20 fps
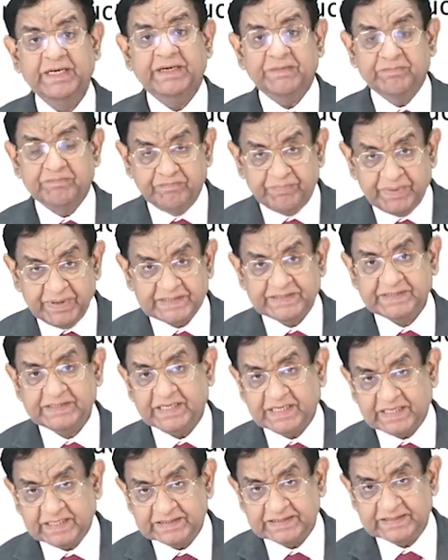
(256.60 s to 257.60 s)

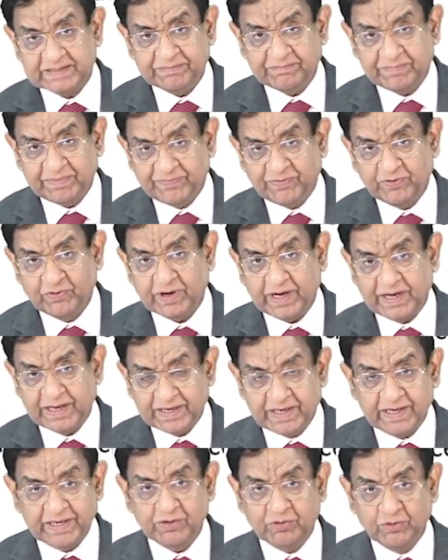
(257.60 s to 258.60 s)
basic concept before I
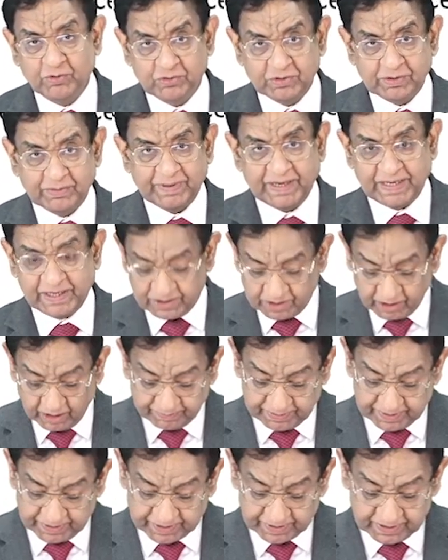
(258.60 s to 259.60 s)
really go to the main
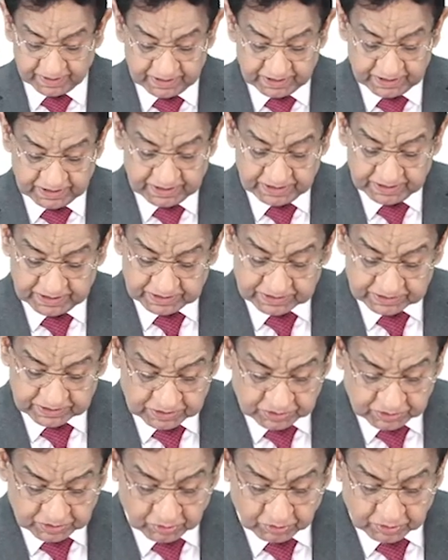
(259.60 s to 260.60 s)
topic.
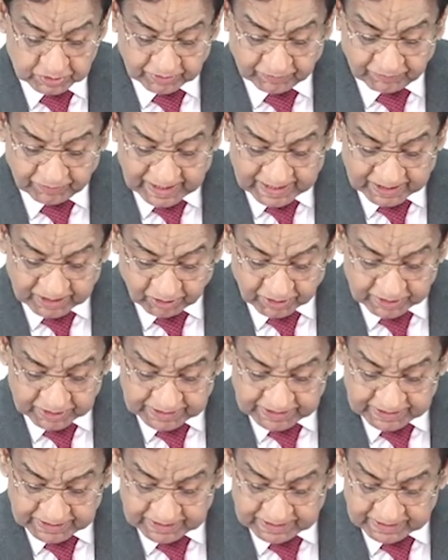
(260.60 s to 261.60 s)
So the
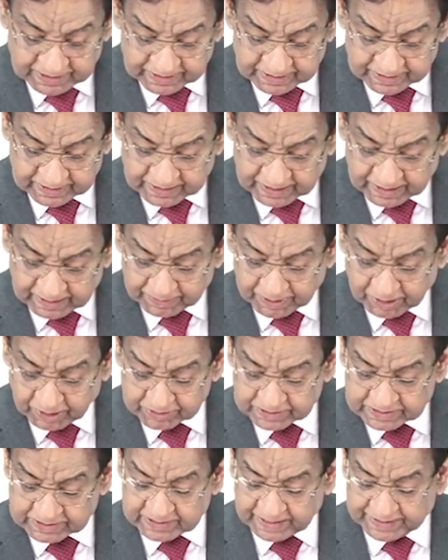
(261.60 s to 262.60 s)
virology about
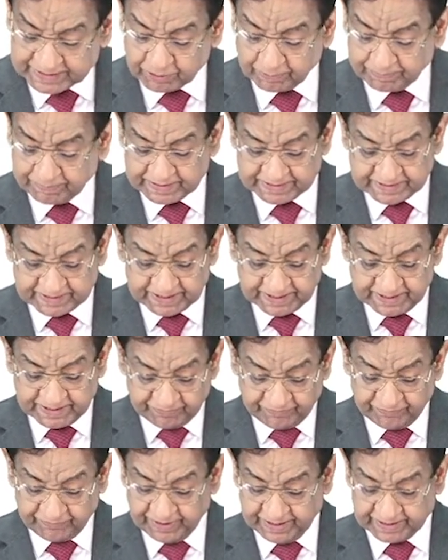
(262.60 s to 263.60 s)
cytopathic
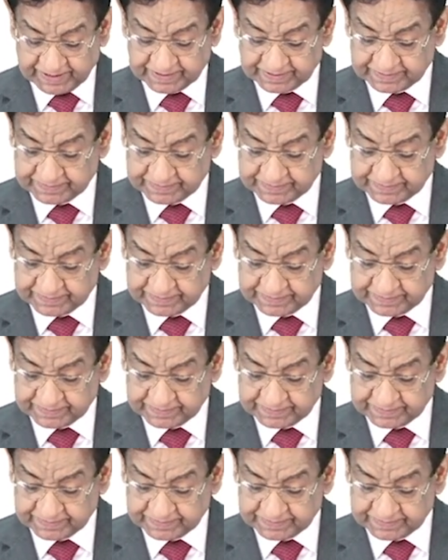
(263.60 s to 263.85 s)
effect.